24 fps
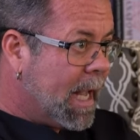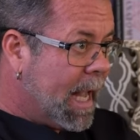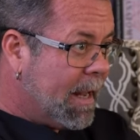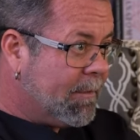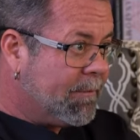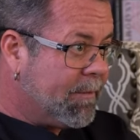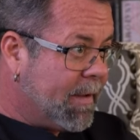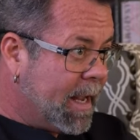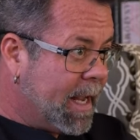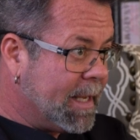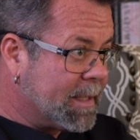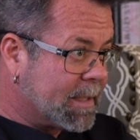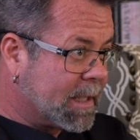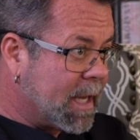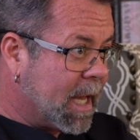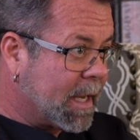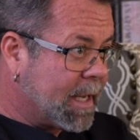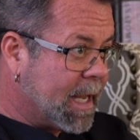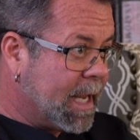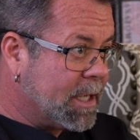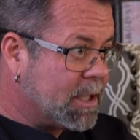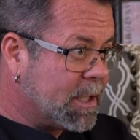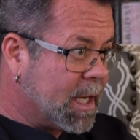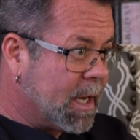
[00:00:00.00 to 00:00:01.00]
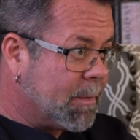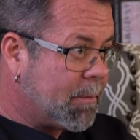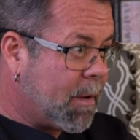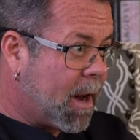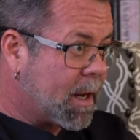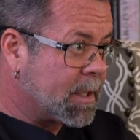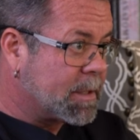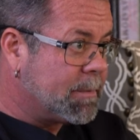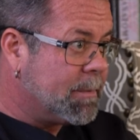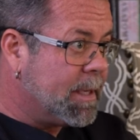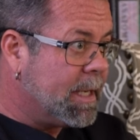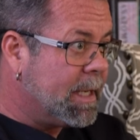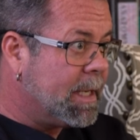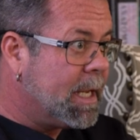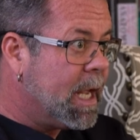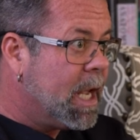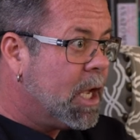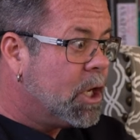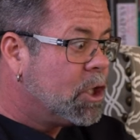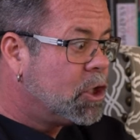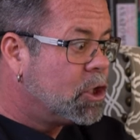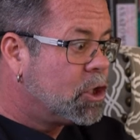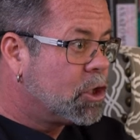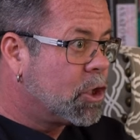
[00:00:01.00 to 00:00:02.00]
advanced glycation end products, meaning
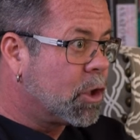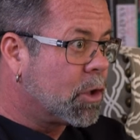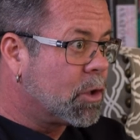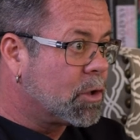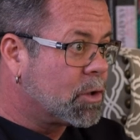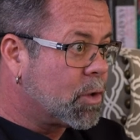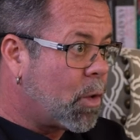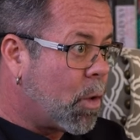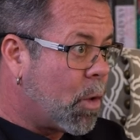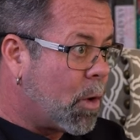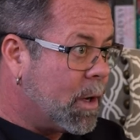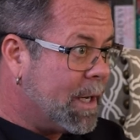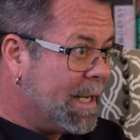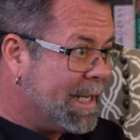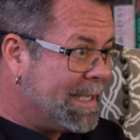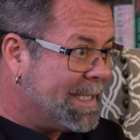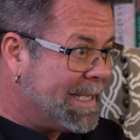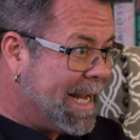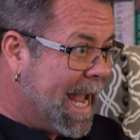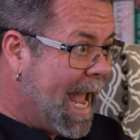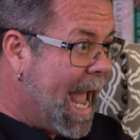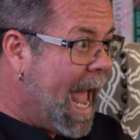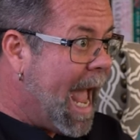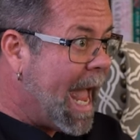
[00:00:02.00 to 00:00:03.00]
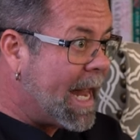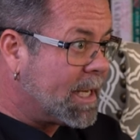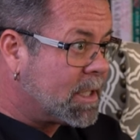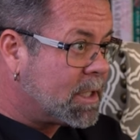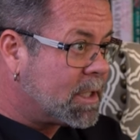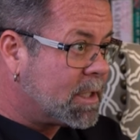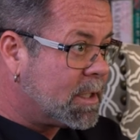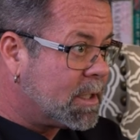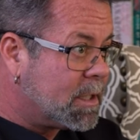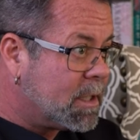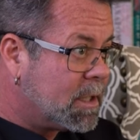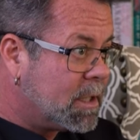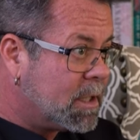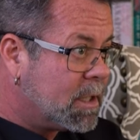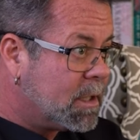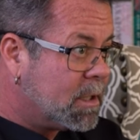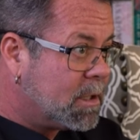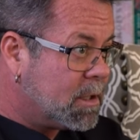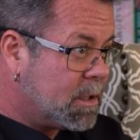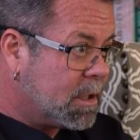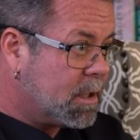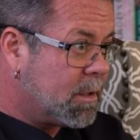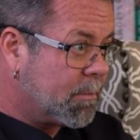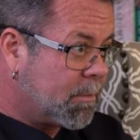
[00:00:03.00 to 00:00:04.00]
sugar's already attached
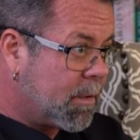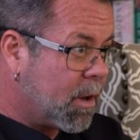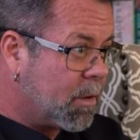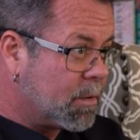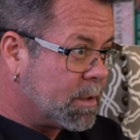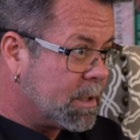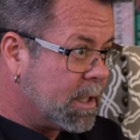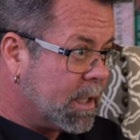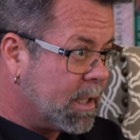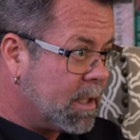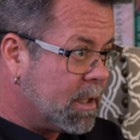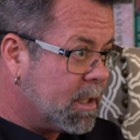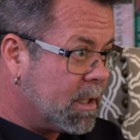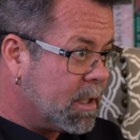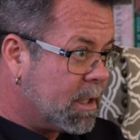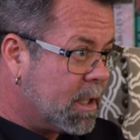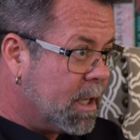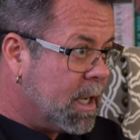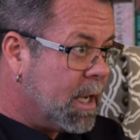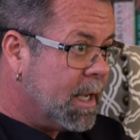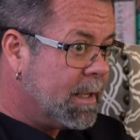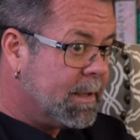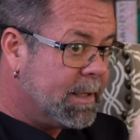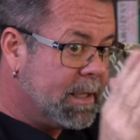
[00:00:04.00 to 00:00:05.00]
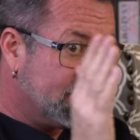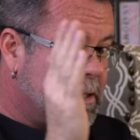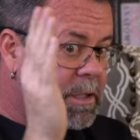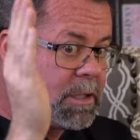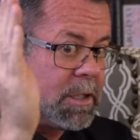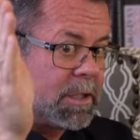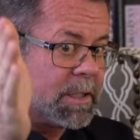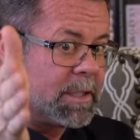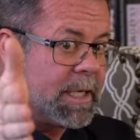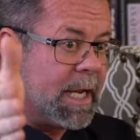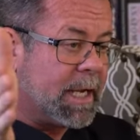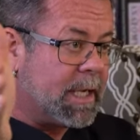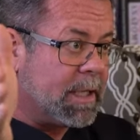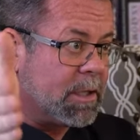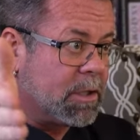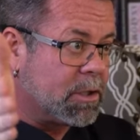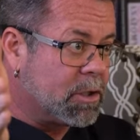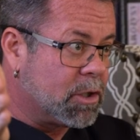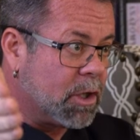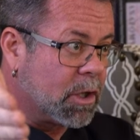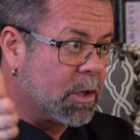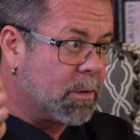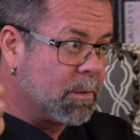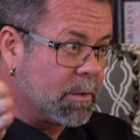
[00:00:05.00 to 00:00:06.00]
to the protein. This is just taking the
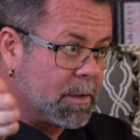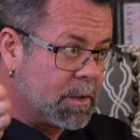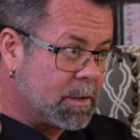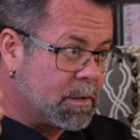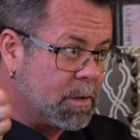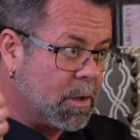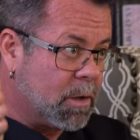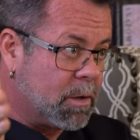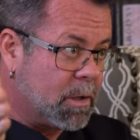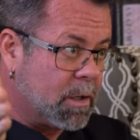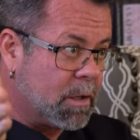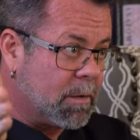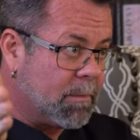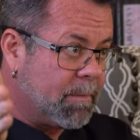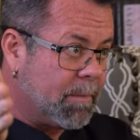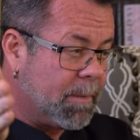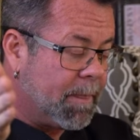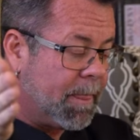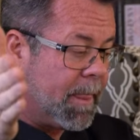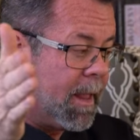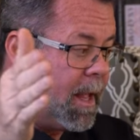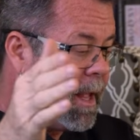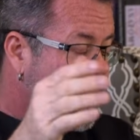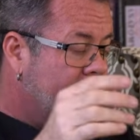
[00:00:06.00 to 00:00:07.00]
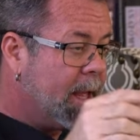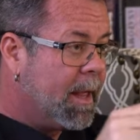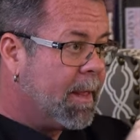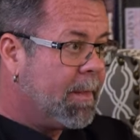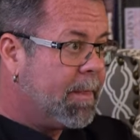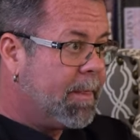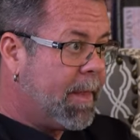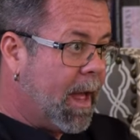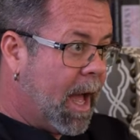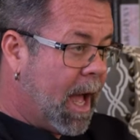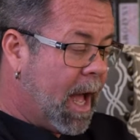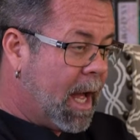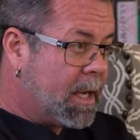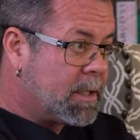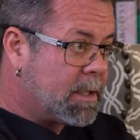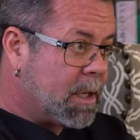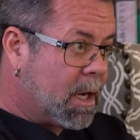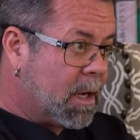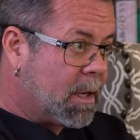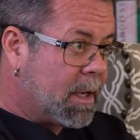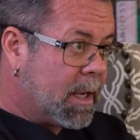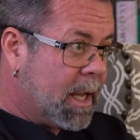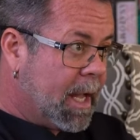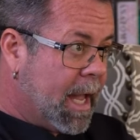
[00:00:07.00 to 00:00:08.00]
sugar with the soda. The hot
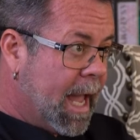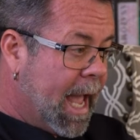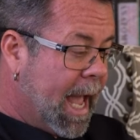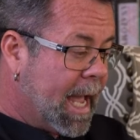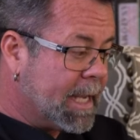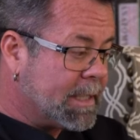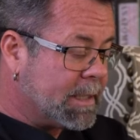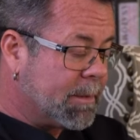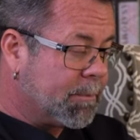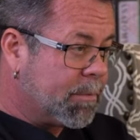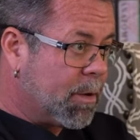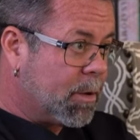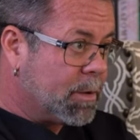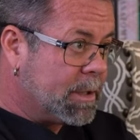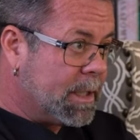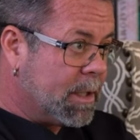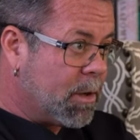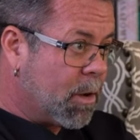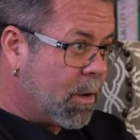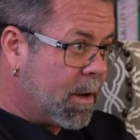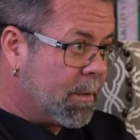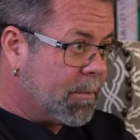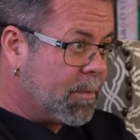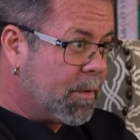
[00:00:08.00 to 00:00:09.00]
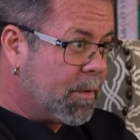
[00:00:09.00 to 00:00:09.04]
dog has the protein already